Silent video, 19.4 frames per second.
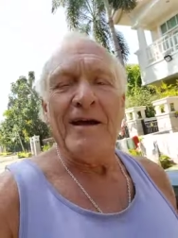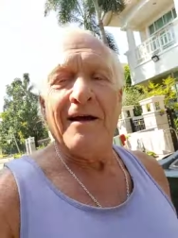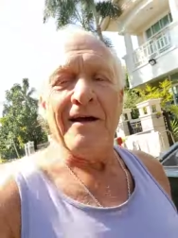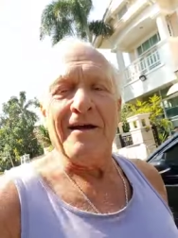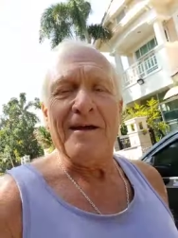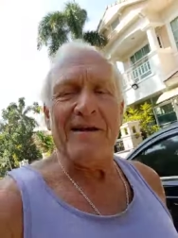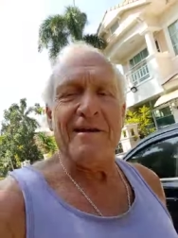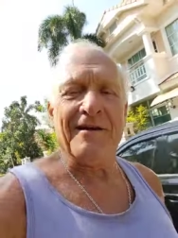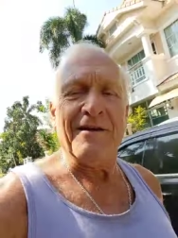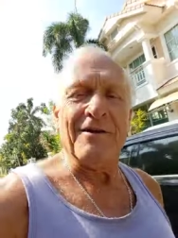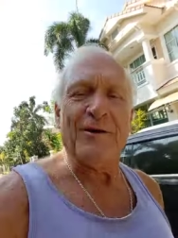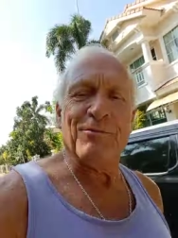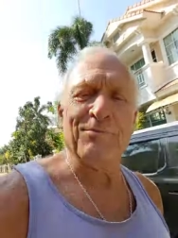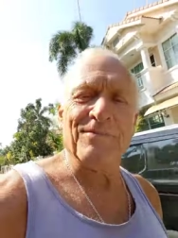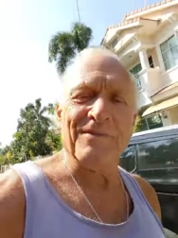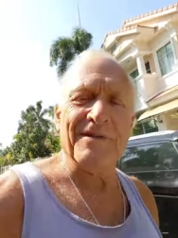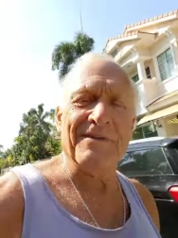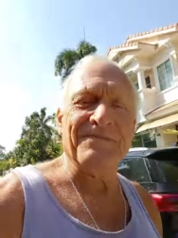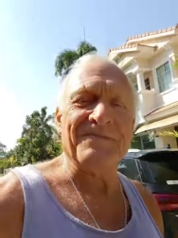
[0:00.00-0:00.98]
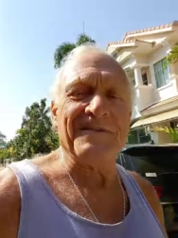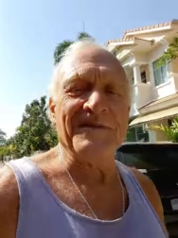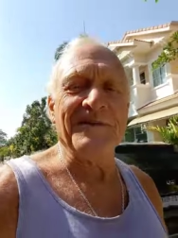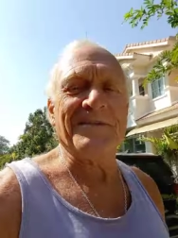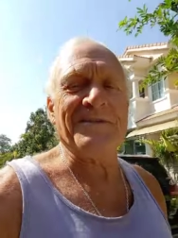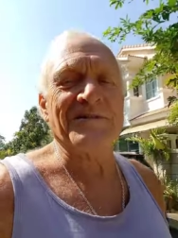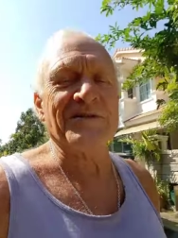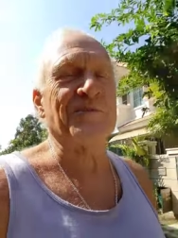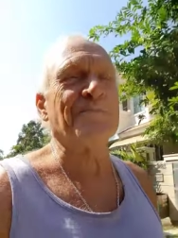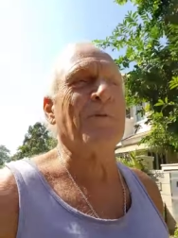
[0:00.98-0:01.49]
in an
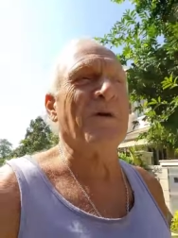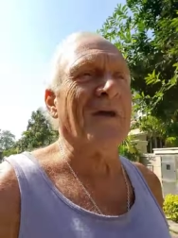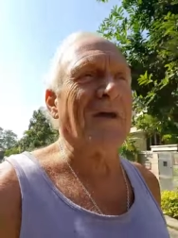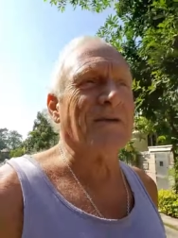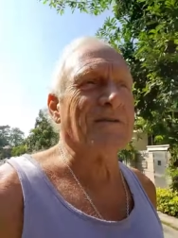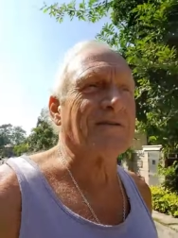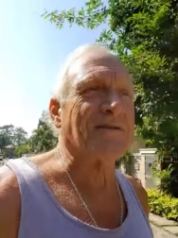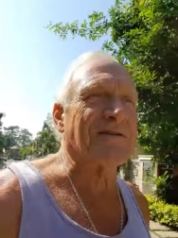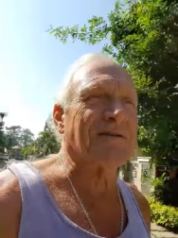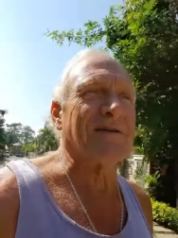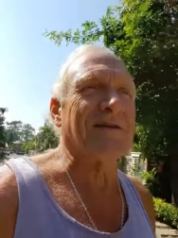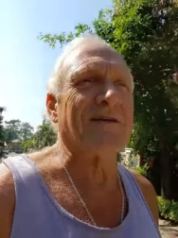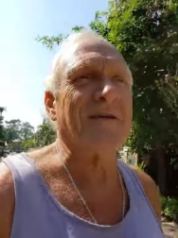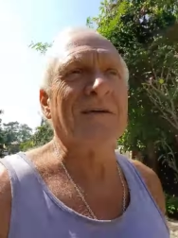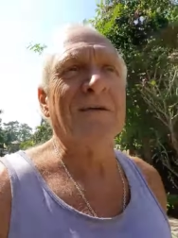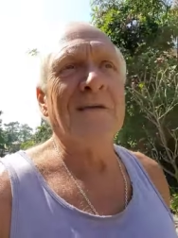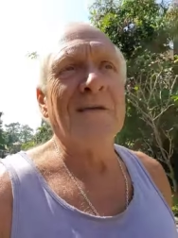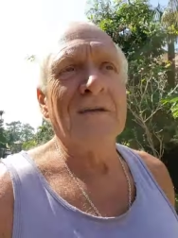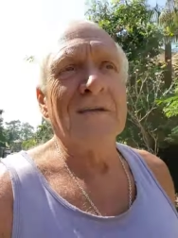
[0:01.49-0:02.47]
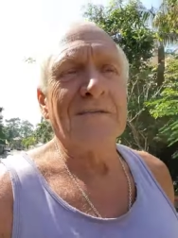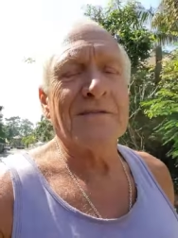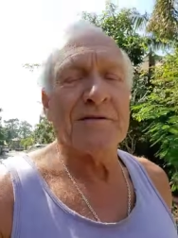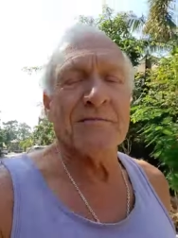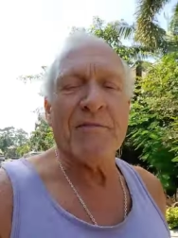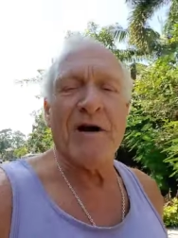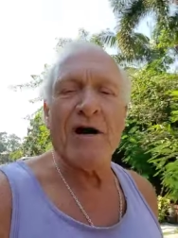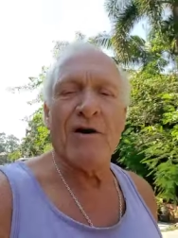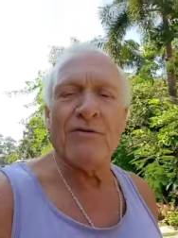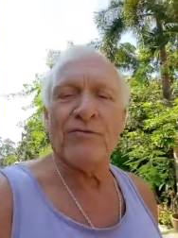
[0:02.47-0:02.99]
uplifted space.
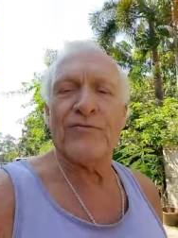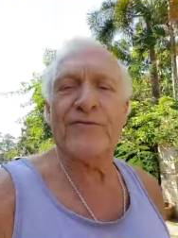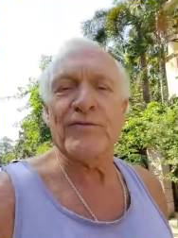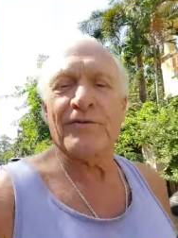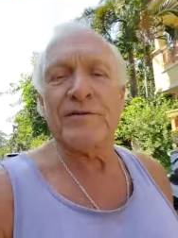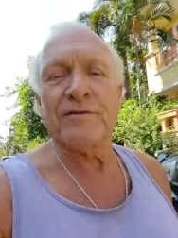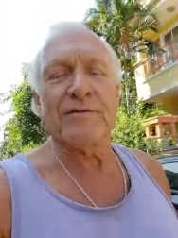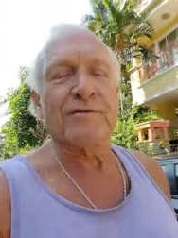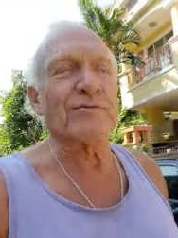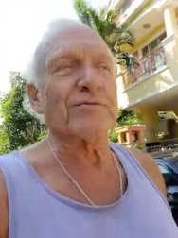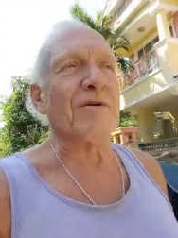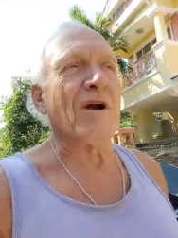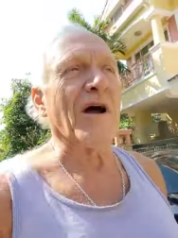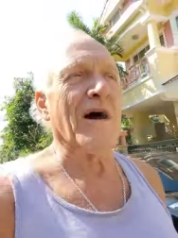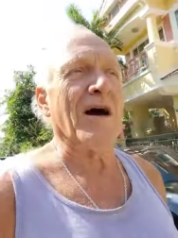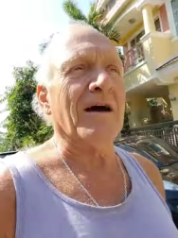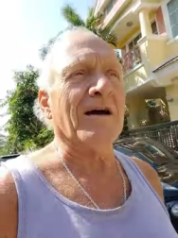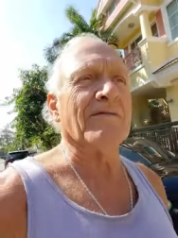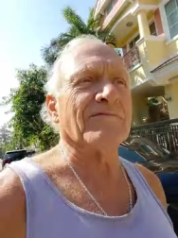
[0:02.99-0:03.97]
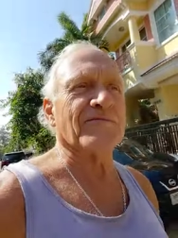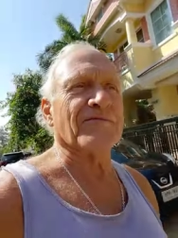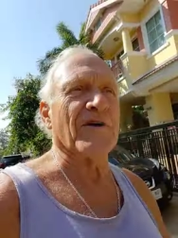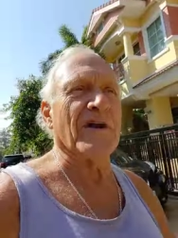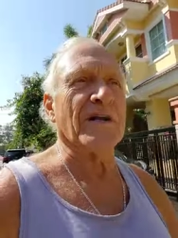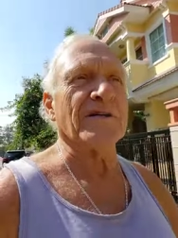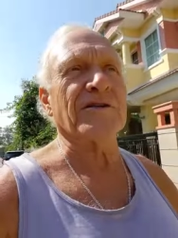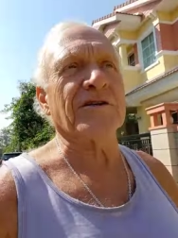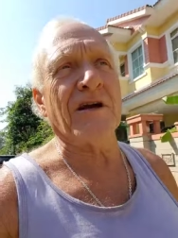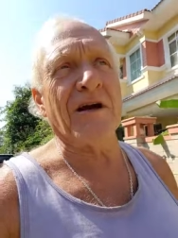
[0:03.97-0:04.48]
I'm out for a little ride,
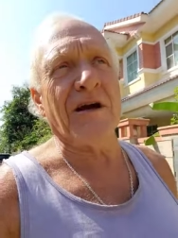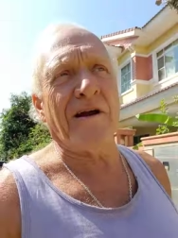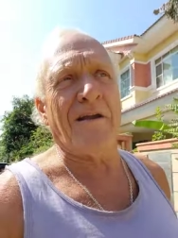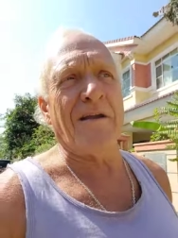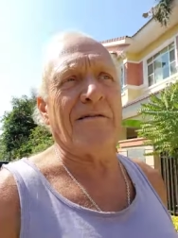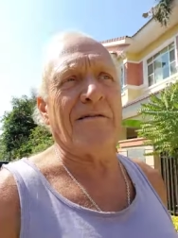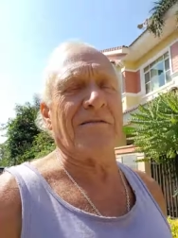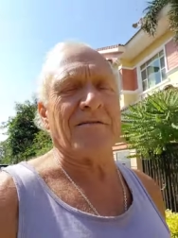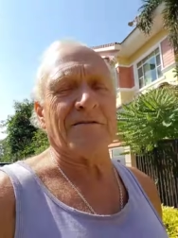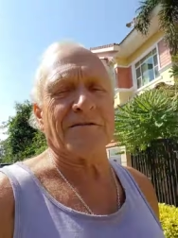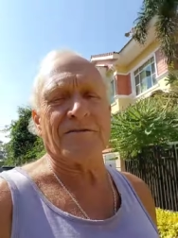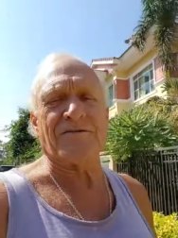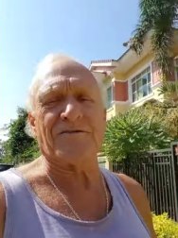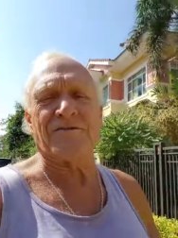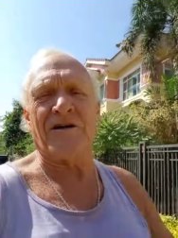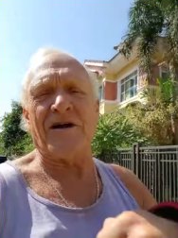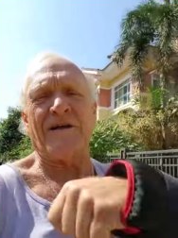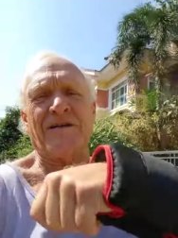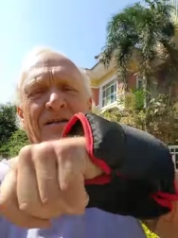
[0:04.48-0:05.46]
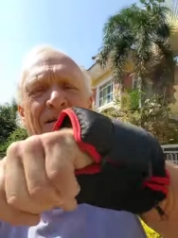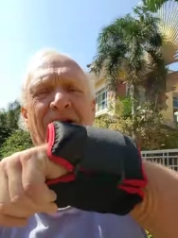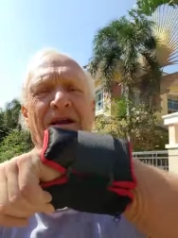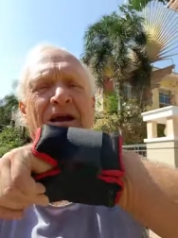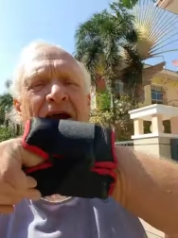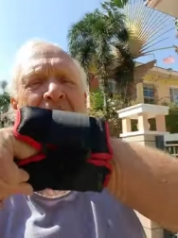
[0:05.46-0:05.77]
fresh air, a little stretch.